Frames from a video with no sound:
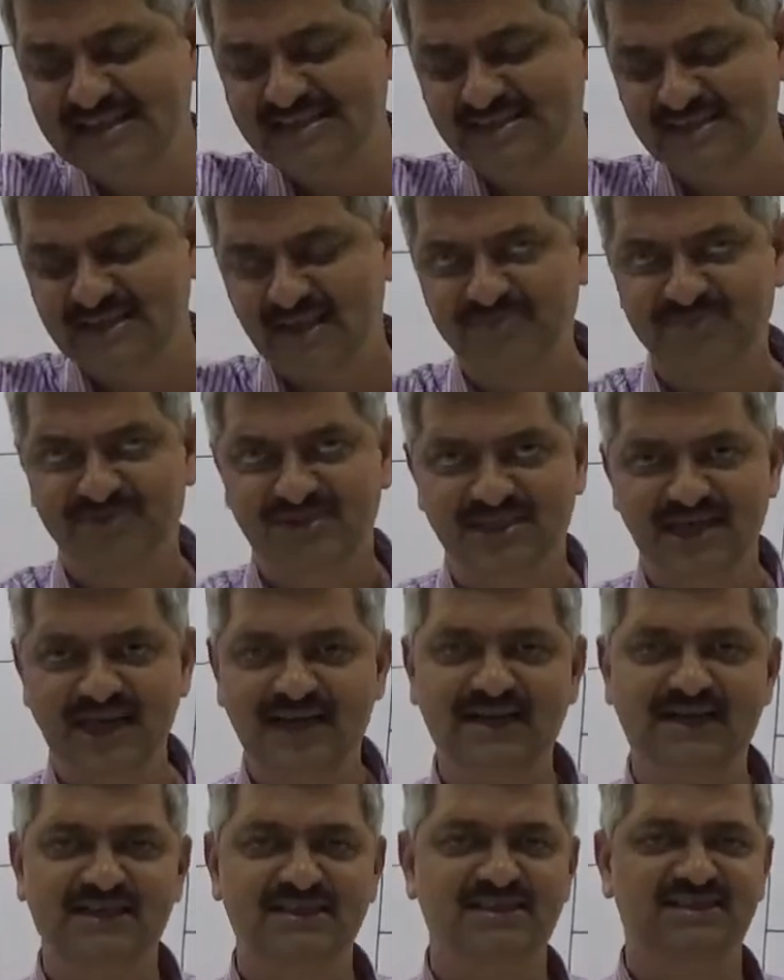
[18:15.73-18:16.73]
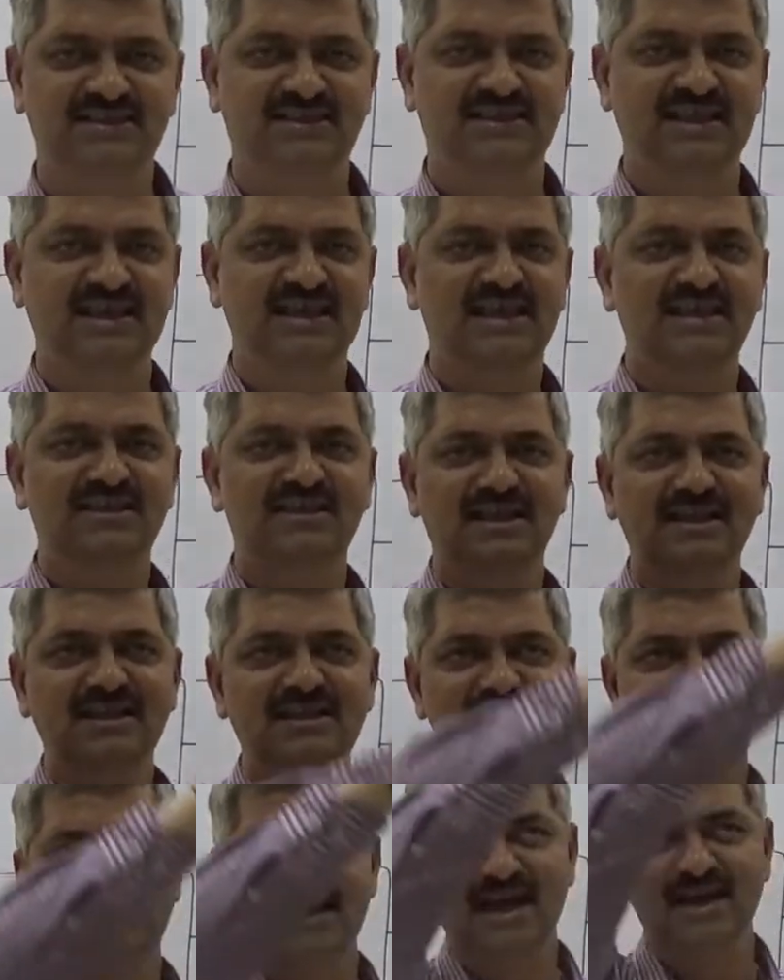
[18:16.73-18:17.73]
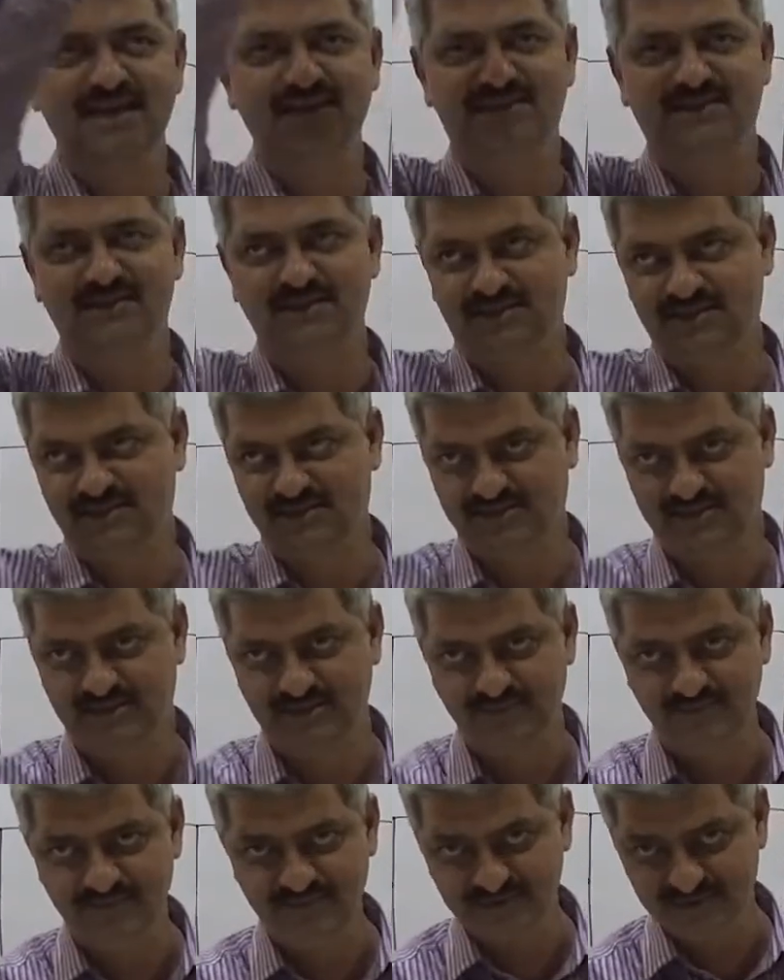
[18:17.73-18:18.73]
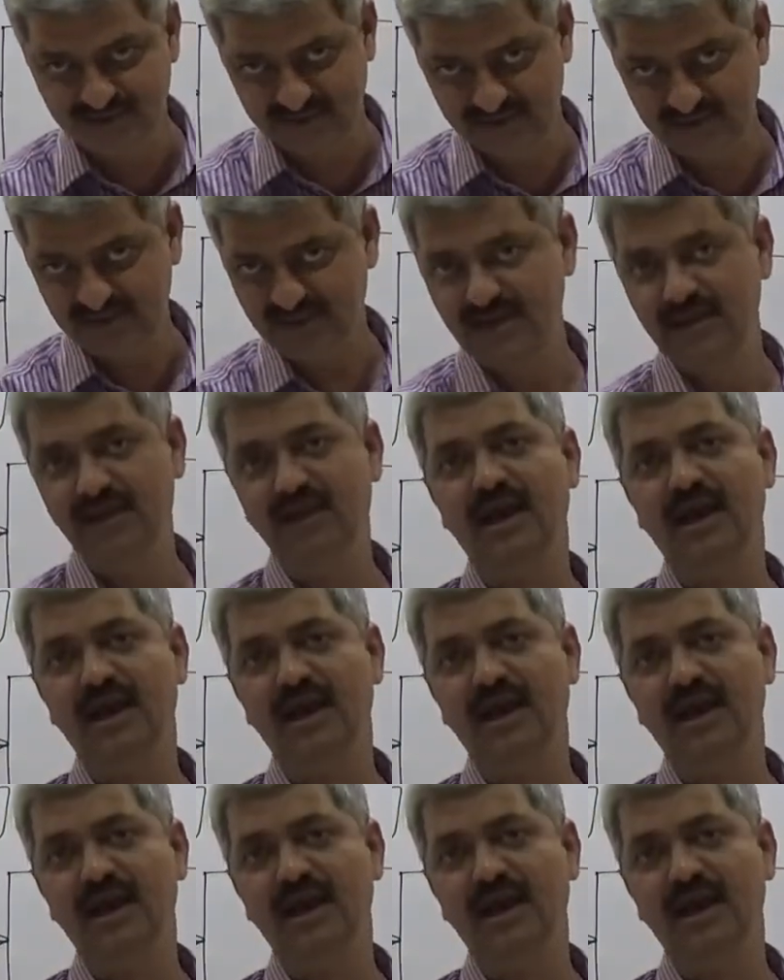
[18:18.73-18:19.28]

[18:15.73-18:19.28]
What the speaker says: subject signals and systems,